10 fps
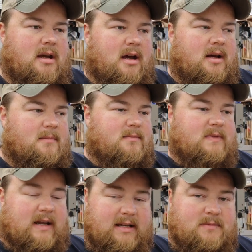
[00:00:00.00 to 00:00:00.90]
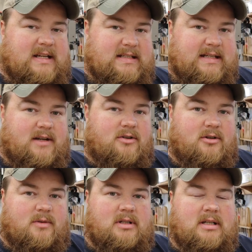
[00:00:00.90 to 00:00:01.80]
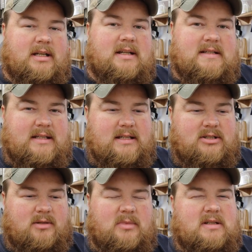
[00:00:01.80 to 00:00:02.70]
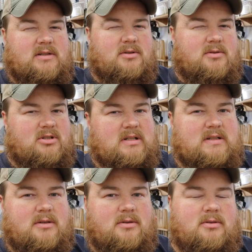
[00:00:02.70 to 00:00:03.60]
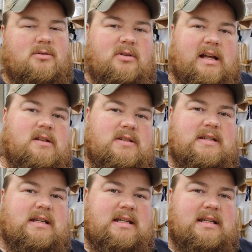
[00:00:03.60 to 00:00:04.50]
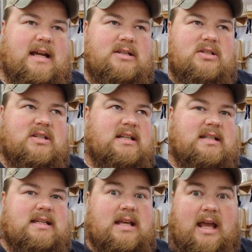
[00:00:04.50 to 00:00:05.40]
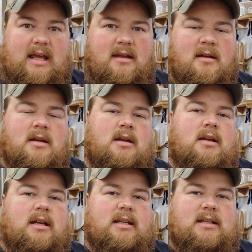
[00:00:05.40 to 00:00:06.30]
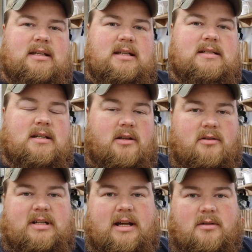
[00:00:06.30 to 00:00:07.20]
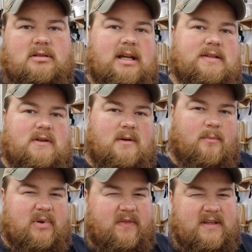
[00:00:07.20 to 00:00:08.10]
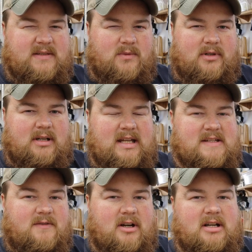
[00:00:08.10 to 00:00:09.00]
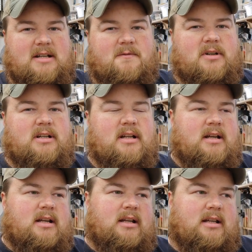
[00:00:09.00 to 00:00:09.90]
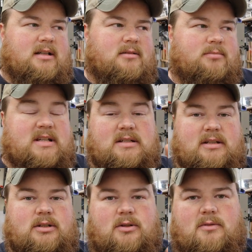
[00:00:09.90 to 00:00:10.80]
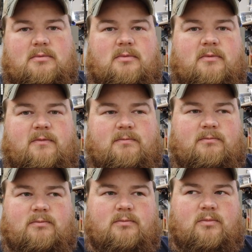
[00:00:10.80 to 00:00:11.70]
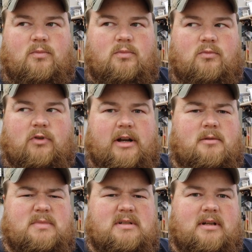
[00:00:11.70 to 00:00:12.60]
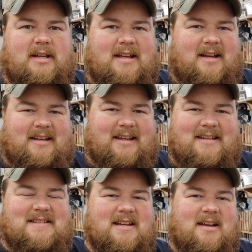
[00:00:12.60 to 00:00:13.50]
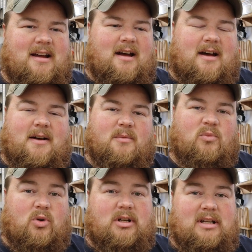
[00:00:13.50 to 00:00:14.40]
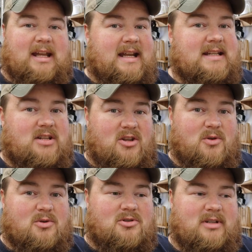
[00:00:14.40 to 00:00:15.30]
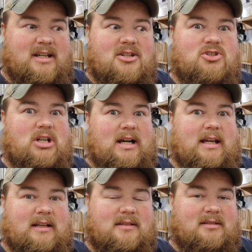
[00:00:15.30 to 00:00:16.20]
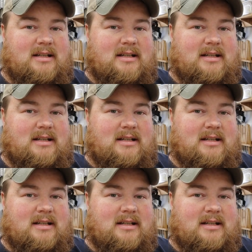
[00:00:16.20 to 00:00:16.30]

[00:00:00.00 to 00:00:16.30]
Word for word: Um, I am testing out a new one. It is the Genmitsu Jinsoku LC-60A. It is another diode laser, but this one is very different in basically two realms, I guess. Um, one, it is huge. It is giant.